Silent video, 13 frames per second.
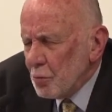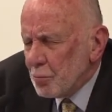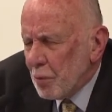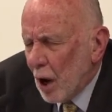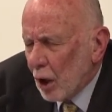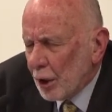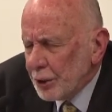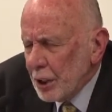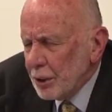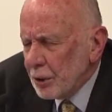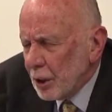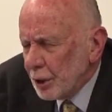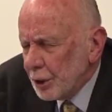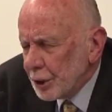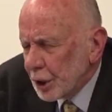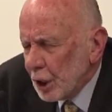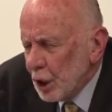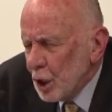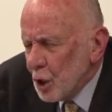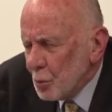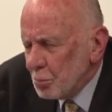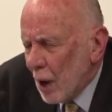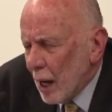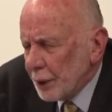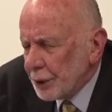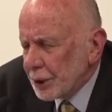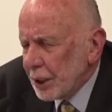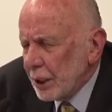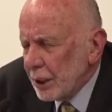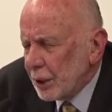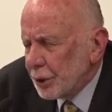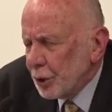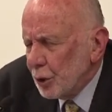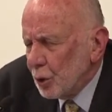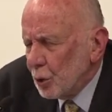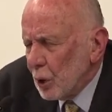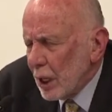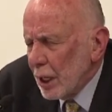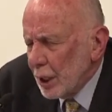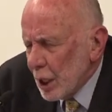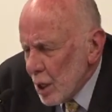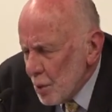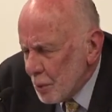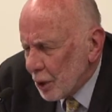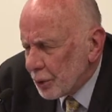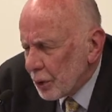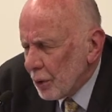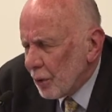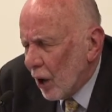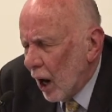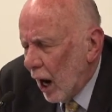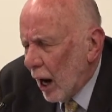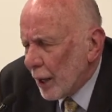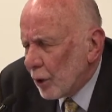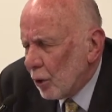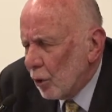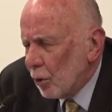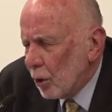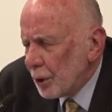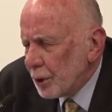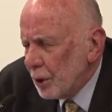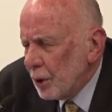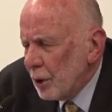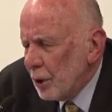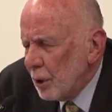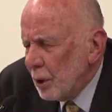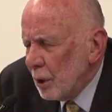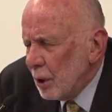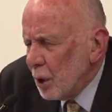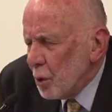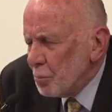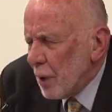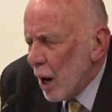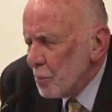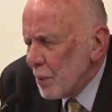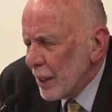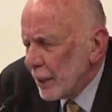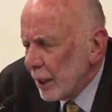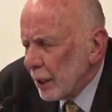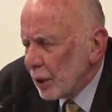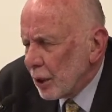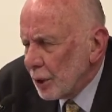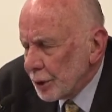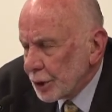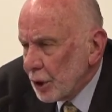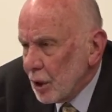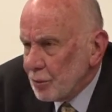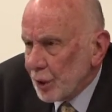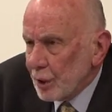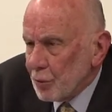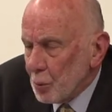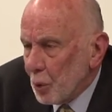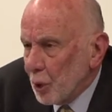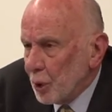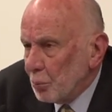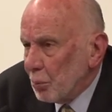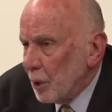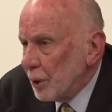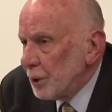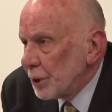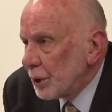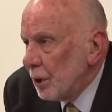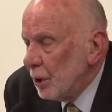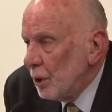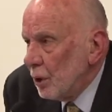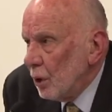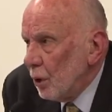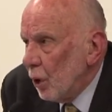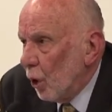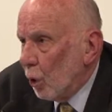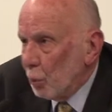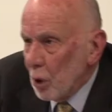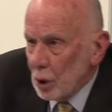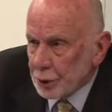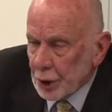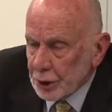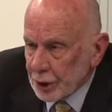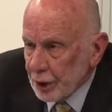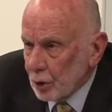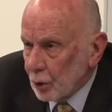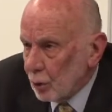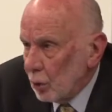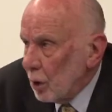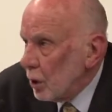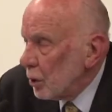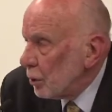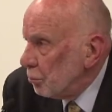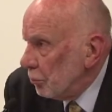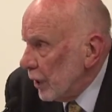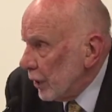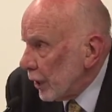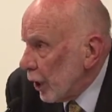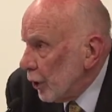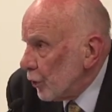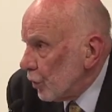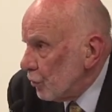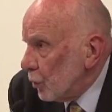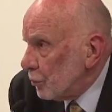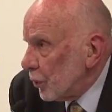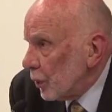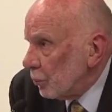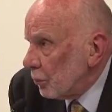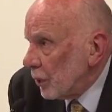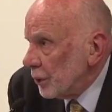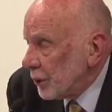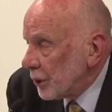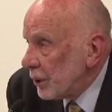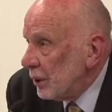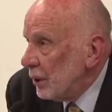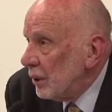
politicians might seek to inhibit the High Court by making conservative appointments, or worse still, mediocre appointments,